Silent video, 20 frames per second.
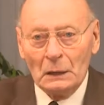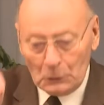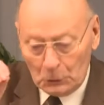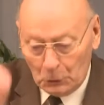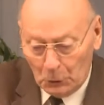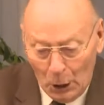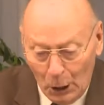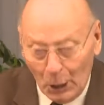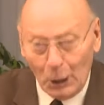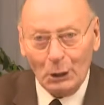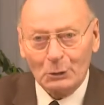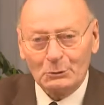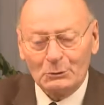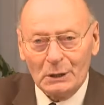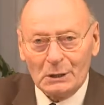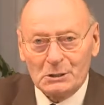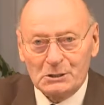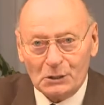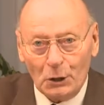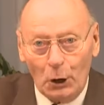God
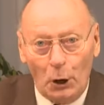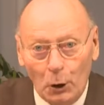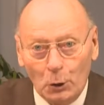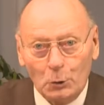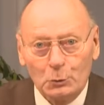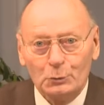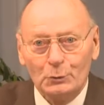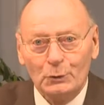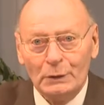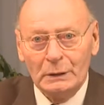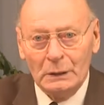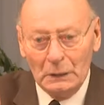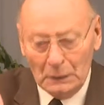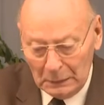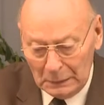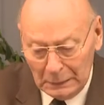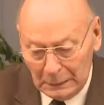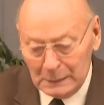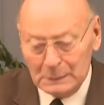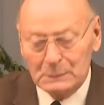is only
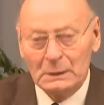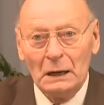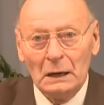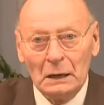in